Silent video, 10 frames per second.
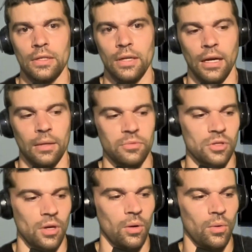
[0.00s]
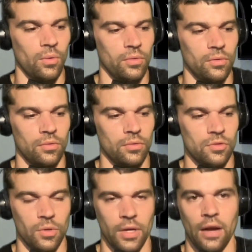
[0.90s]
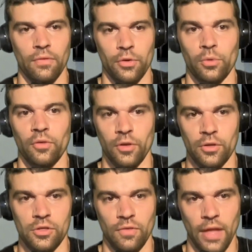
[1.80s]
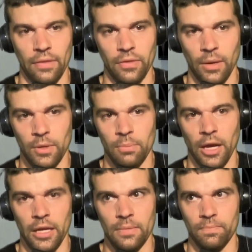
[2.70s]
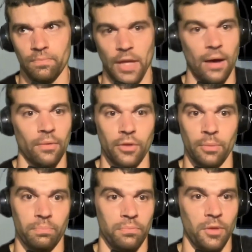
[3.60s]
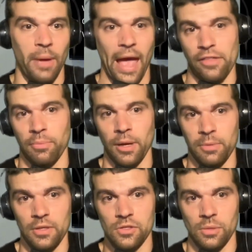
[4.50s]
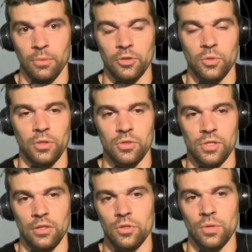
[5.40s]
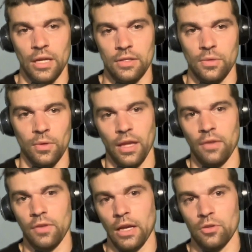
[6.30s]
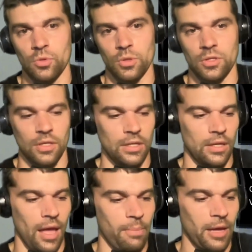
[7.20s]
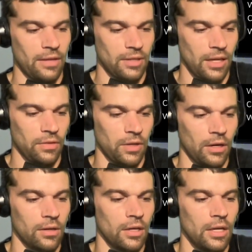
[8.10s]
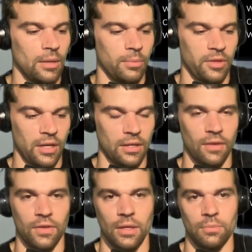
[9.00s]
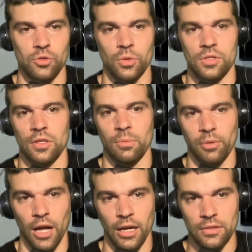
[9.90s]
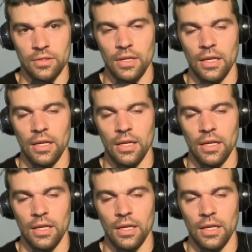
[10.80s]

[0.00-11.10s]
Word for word: Um, so so kind of the reverse of that that we might now the the path might be similar to what you said too, Nancy, where they have kind of choice in, in that path to get there, but then giving them choice in the product